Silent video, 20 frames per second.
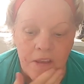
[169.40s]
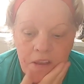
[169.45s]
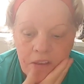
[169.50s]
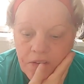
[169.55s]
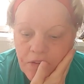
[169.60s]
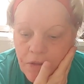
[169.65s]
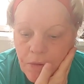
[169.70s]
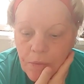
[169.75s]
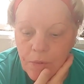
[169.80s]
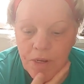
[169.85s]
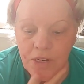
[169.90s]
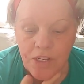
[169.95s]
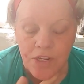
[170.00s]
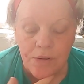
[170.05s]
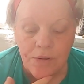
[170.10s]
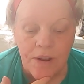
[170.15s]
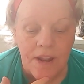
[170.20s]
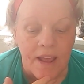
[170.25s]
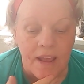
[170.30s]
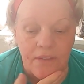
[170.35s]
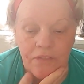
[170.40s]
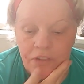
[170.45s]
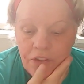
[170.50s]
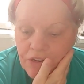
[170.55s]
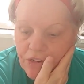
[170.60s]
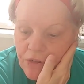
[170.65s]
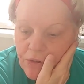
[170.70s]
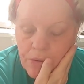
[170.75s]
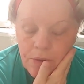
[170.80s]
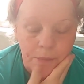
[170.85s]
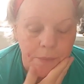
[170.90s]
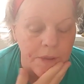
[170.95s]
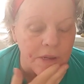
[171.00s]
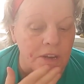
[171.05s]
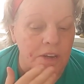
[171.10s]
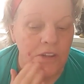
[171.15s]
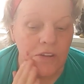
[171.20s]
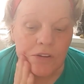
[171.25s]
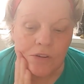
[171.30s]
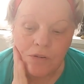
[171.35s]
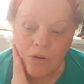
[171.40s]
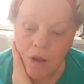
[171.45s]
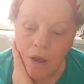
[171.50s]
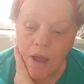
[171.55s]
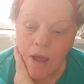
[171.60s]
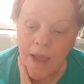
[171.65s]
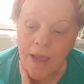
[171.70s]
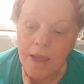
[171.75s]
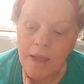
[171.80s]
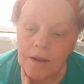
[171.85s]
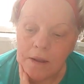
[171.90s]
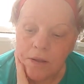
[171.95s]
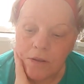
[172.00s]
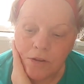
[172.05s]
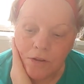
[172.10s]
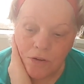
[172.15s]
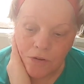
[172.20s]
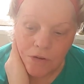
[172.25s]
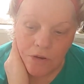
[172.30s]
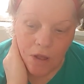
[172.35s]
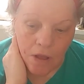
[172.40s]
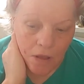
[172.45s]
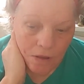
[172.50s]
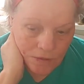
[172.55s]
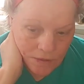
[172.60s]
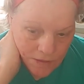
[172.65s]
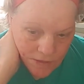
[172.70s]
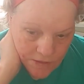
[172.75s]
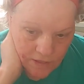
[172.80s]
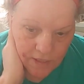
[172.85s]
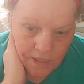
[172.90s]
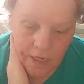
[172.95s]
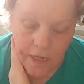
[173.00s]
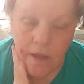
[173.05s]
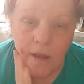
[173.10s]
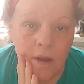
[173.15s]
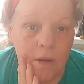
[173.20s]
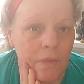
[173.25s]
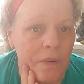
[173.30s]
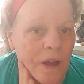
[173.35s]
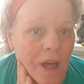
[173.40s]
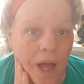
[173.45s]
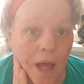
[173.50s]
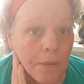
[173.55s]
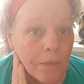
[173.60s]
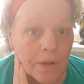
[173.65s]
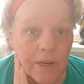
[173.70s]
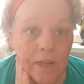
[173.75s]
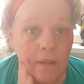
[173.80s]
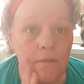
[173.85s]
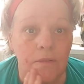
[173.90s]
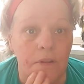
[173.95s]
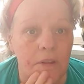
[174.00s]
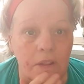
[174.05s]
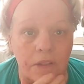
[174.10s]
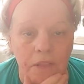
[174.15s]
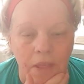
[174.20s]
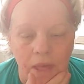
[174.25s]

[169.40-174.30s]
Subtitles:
So what you would have to do would be just try it on your dog and see. Well, I wouldn't even do